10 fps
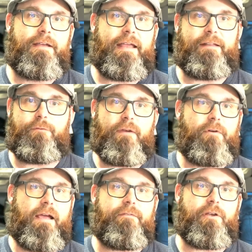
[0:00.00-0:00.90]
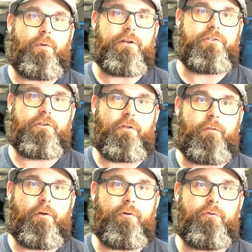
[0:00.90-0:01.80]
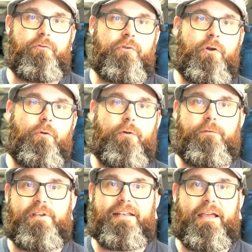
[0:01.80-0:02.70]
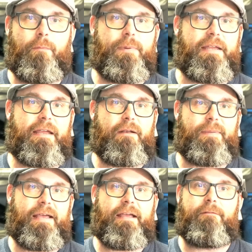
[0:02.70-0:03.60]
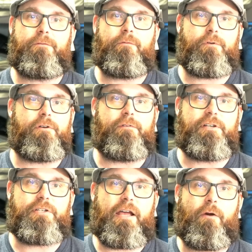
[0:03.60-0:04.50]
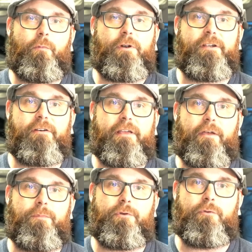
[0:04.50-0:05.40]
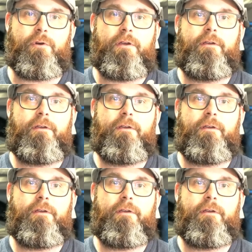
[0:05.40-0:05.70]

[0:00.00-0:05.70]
And if you ever have any questions on those, or if you need help picking out a bag, feel free to reach out. We're here to help you.